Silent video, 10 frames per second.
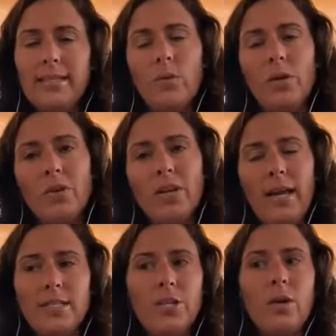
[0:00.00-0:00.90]
And we
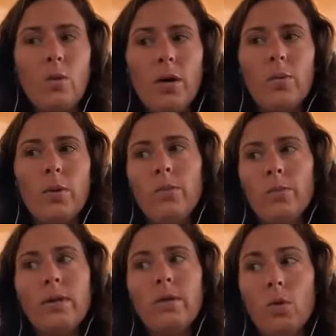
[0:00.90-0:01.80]
realize, what, we
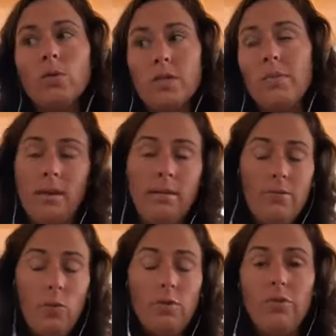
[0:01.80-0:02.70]
really want to be on the
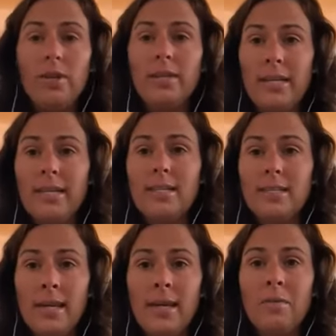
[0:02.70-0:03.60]
forefront leading
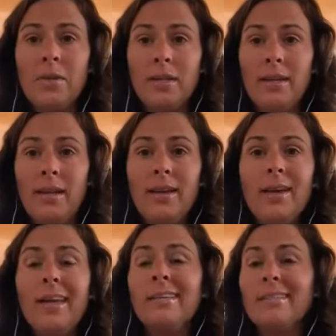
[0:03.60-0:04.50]
sustainability
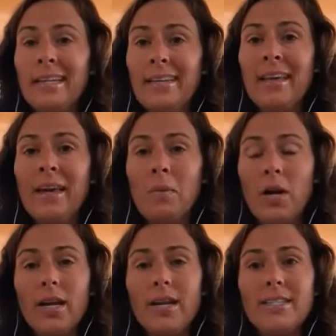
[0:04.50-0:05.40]
and leading that
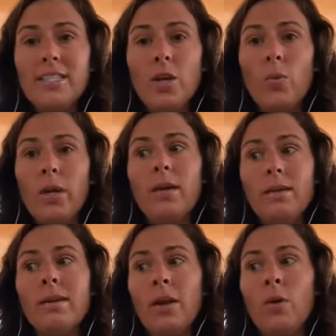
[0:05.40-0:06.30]
market. And so we
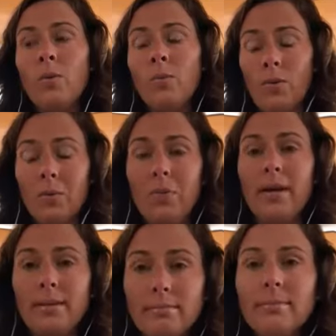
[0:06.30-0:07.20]
want to
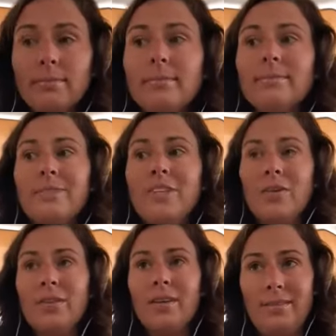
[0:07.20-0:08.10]
put,
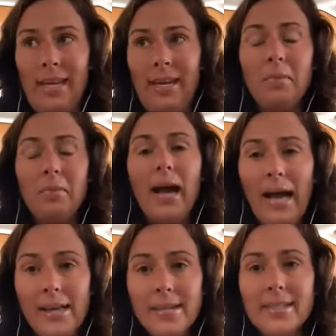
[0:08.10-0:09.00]
the data
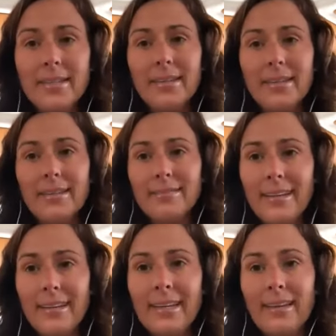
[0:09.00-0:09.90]
behind it and
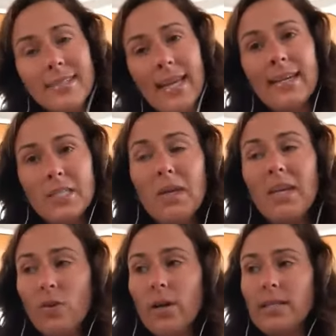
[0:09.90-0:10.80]
let the data speak
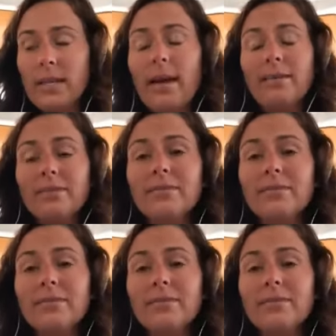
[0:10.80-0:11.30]
for itself.